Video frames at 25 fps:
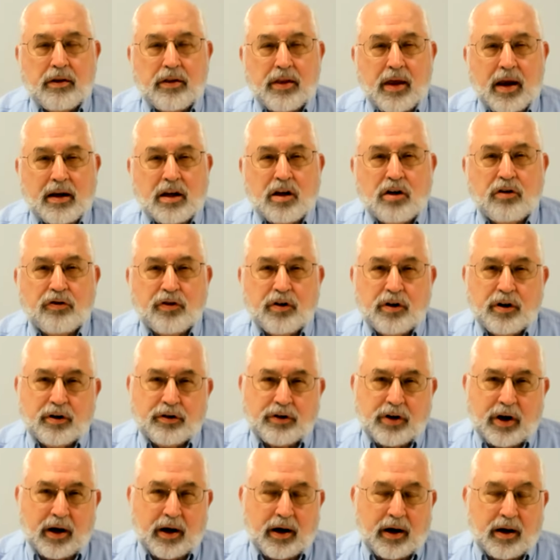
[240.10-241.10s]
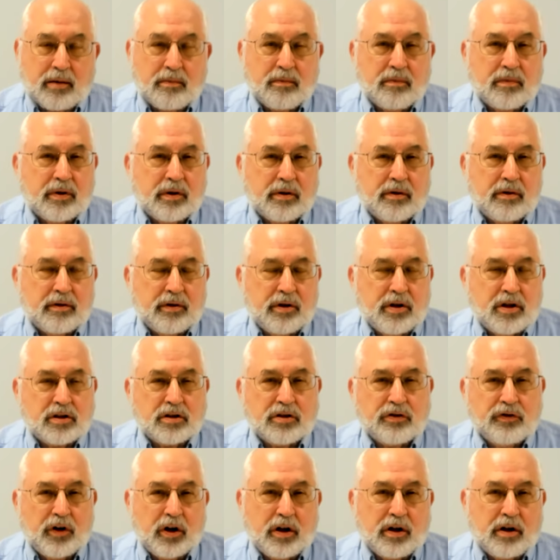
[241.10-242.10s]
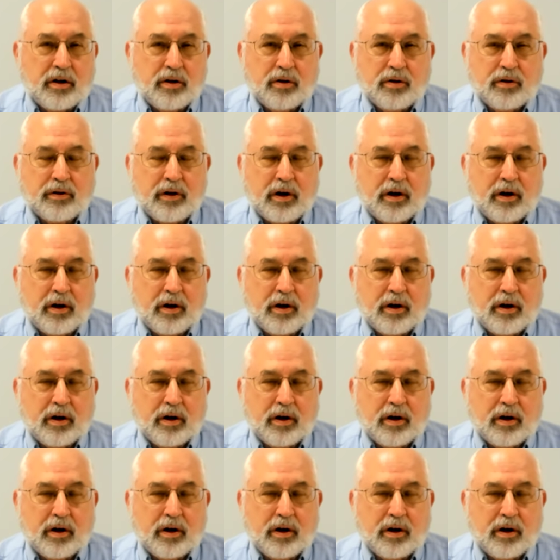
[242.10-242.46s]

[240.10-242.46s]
Thank you for your time. This video